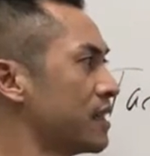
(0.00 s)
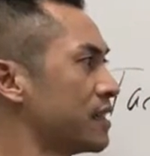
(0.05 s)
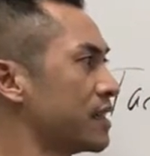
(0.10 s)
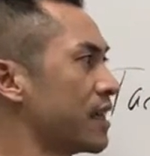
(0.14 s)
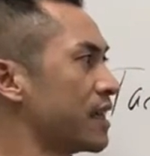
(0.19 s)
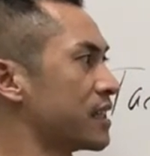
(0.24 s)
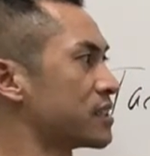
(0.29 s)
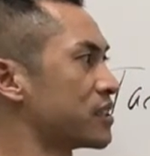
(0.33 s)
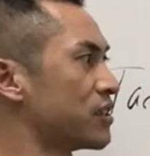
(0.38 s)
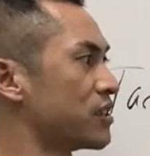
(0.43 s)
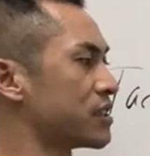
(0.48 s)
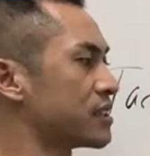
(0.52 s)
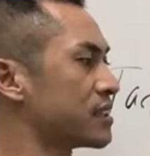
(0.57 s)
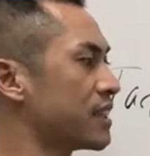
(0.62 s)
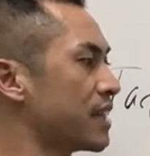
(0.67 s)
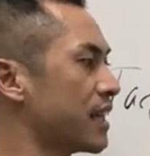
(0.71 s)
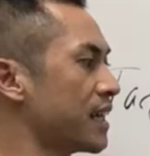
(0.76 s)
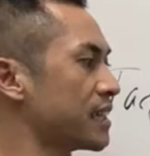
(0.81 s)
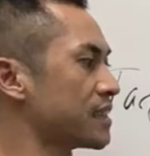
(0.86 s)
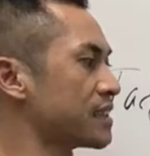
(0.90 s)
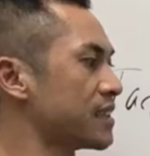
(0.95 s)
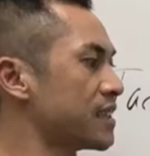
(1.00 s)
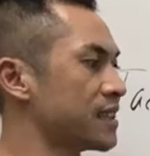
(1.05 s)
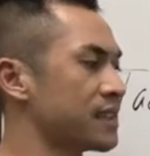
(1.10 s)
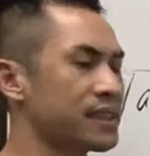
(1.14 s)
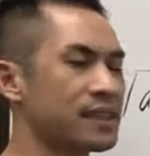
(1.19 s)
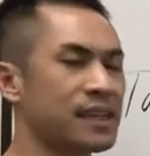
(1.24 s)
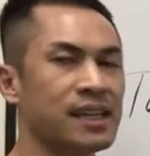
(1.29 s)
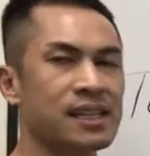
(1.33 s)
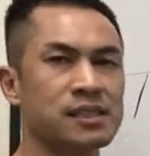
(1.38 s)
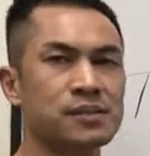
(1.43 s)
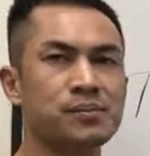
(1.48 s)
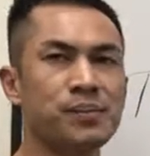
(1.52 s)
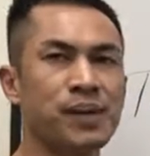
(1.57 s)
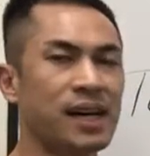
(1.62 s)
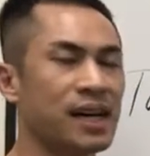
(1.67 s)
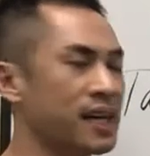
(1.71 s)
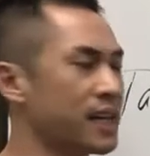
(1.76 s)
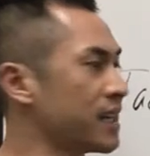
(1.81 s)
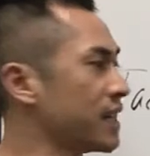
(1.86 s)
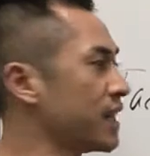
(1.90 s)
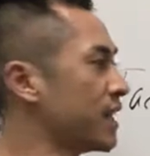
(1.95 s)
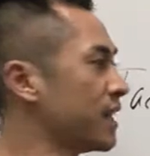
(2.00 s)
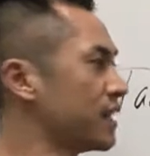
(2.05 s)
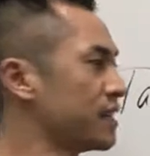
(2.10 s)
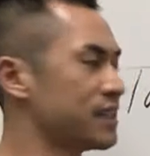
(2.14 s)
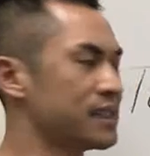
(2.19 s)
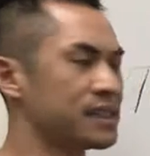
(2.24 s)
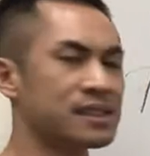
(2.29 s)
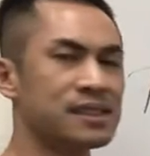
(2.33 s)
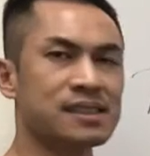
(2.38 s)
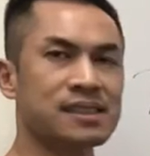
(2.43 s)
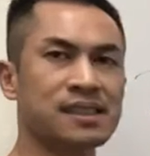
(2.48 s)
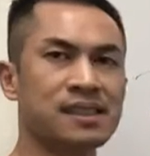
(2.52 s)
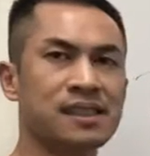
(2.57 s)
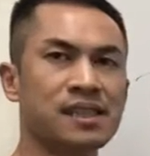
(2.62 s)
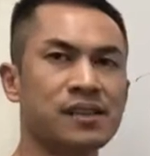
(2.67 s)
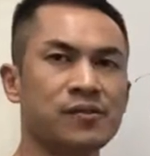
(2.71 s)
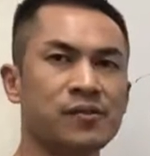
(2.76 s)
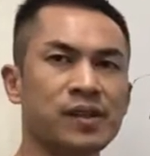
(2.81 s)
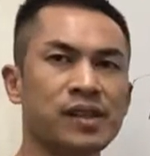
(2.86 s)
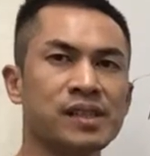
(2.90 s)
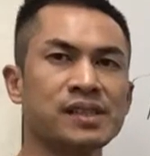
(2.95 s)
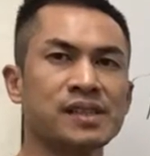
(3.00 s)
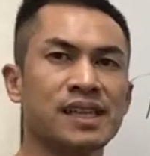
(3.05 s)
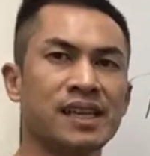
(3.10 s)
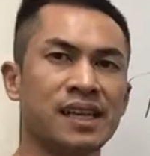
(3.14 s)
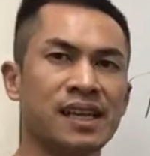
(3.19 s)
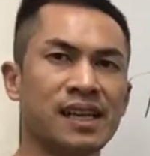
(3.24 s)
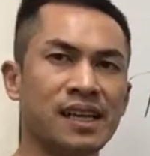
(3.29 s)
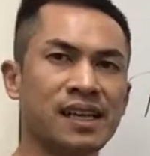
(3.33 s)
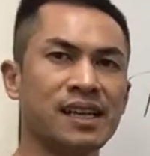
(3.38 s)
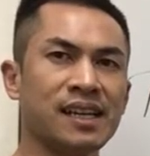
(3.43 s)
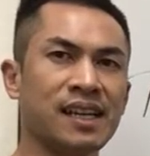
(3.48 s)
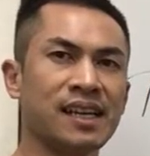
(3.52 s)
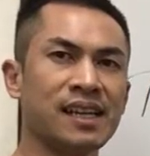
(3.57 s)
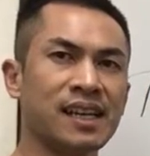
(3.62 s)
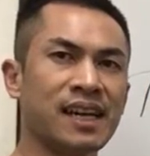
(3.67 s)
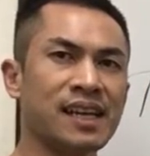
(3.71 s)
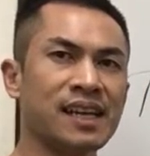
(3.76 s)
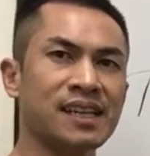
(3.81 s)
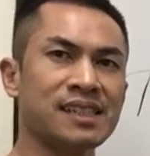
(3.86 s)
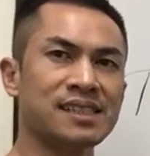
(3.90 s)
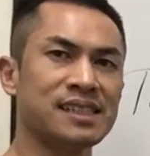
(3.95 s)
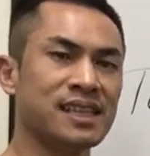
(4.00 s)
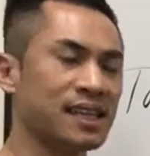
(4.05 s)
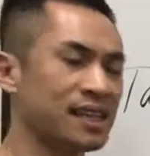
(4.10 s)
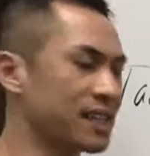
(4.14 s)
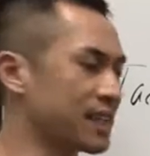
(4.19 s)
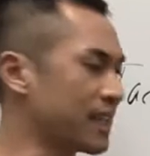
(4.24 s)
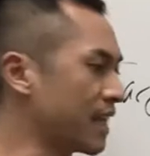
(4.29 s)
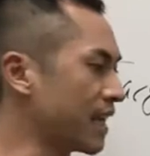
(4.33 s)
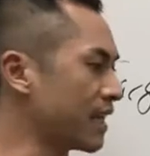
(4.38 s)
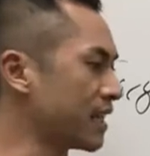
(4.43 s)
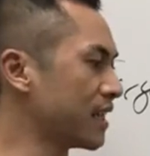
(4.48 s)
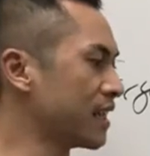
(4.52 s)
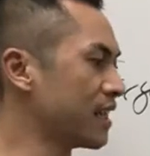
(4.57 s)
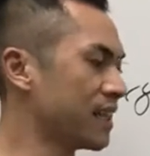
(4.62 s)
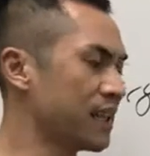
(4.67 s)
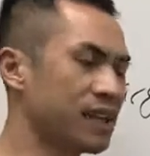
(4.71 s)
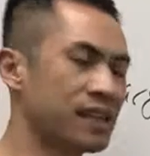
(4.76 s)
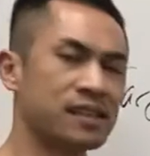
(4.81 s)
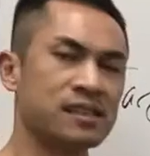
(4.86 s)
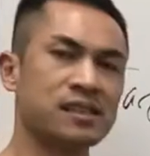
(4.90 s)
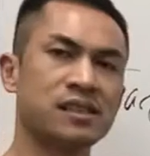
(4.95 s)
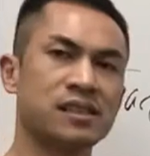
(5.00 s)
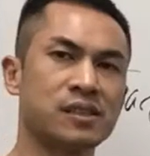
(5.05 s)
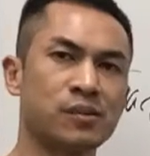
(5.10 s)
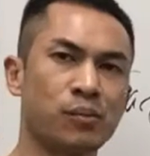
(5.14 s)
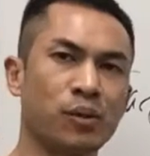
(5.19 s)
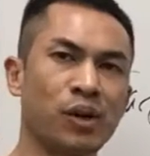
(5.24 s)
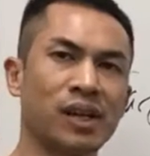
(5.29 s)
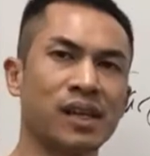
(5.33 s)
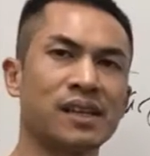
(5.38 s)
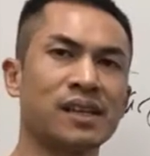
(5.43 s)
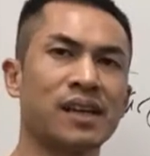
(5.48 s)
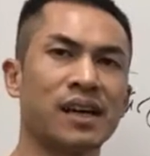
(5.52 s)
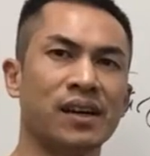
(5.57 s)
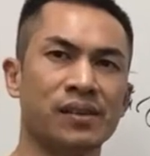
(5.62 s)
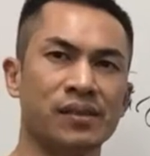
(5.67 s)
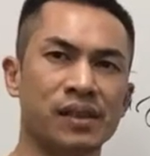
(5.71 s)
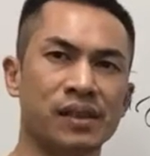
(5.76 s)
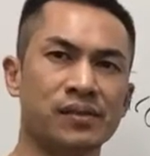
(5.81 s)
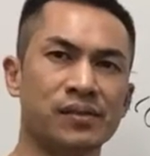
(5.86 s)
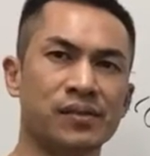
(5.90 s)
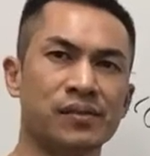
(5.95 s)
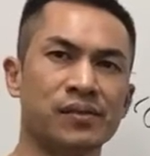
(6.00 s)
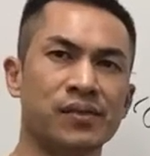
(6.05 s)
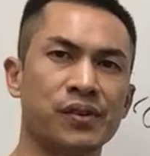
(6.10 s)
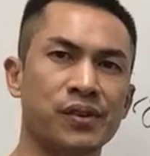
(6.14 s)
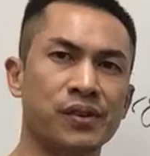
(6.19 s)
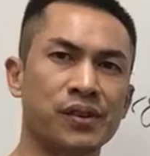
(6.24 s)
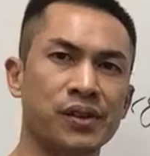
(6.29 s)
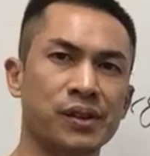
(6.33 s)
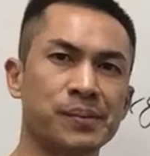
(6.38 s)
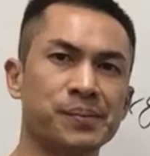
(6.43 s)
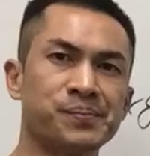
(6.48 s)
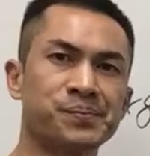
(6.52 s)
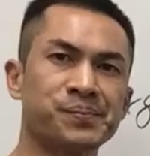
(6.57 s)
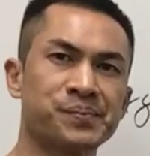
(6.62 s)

That's her snatch, that's mine, this is the difference, and then I can take that and start to break it down even further.